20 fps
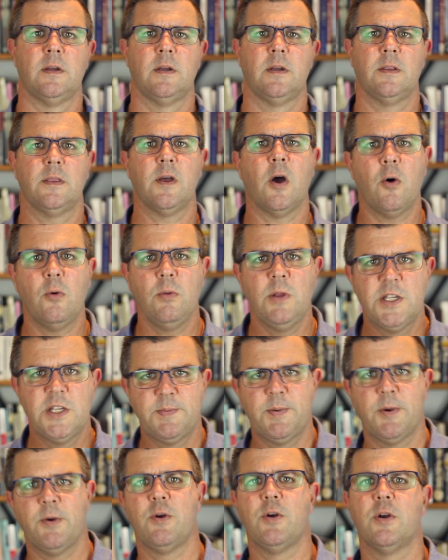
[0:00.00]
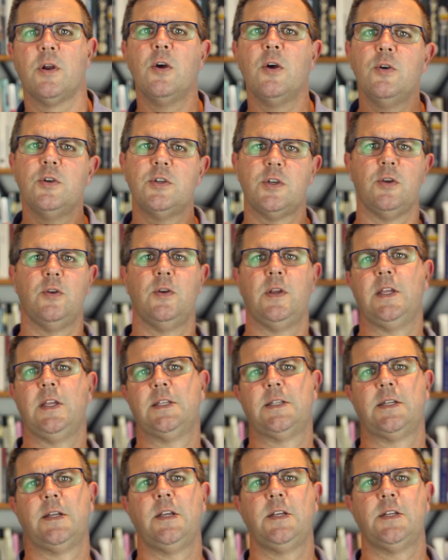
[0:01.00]
The Holy Spirit knows who needs
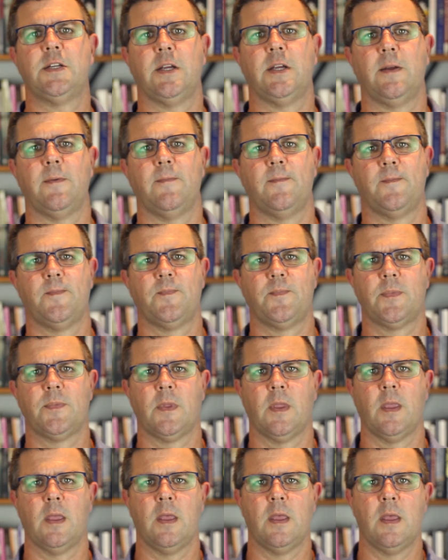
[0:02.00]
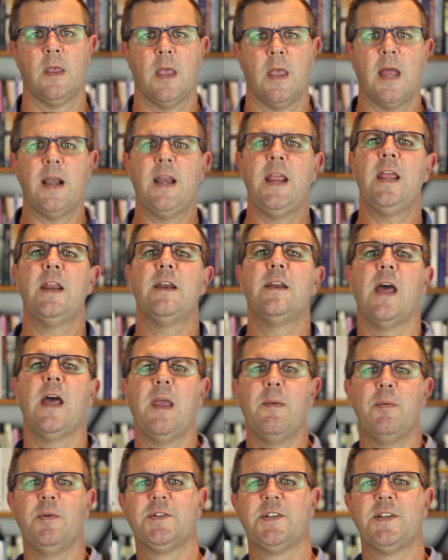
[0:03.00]
teaching. And He
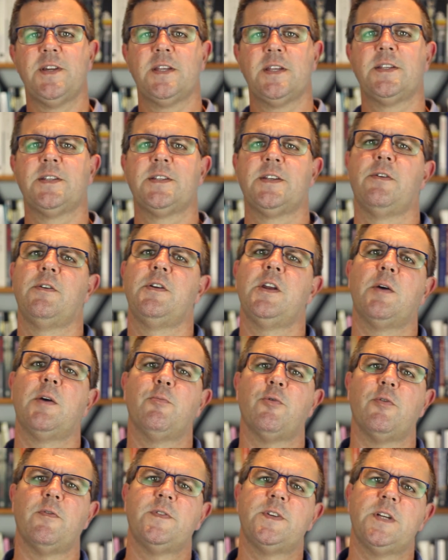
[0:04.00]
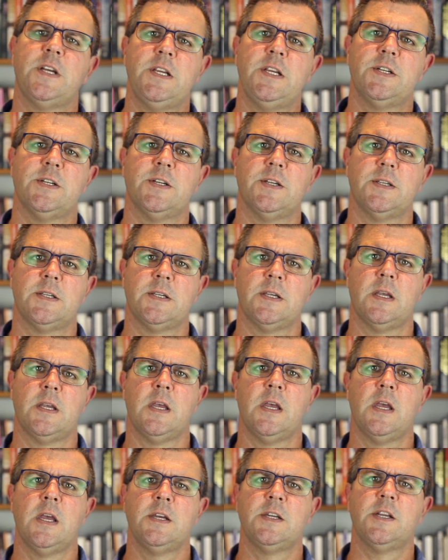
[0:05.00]
enables a necessary number of teachers
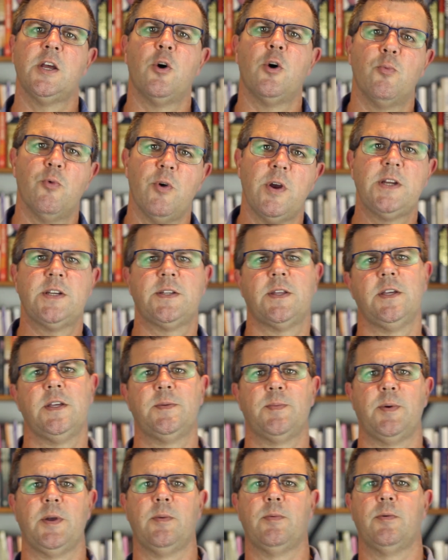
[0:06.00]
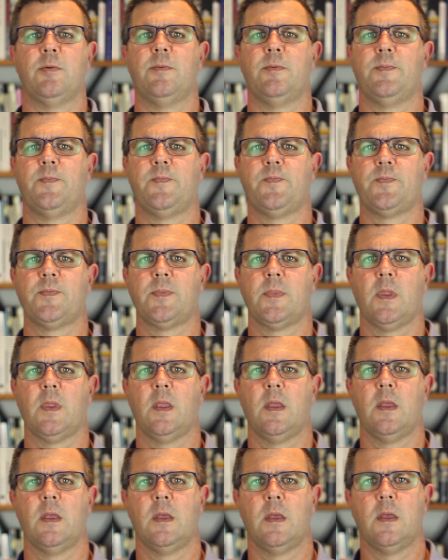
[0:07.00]
to help reach these people.
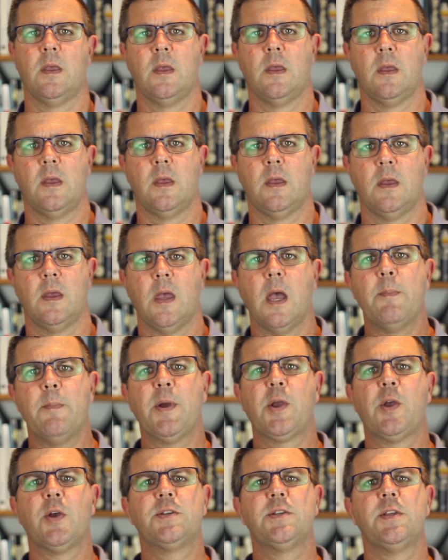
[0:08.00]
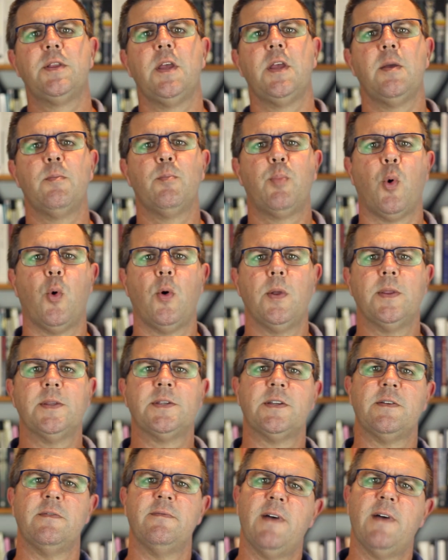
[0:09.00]
And because of the importance
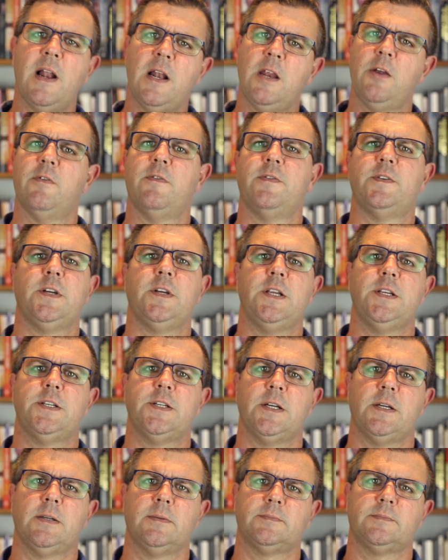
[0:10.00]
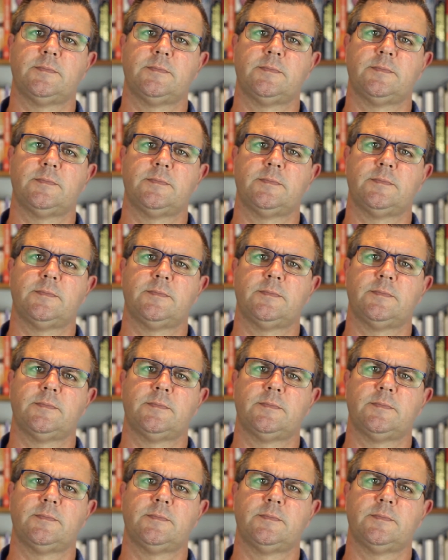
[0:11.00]
and value of teaching,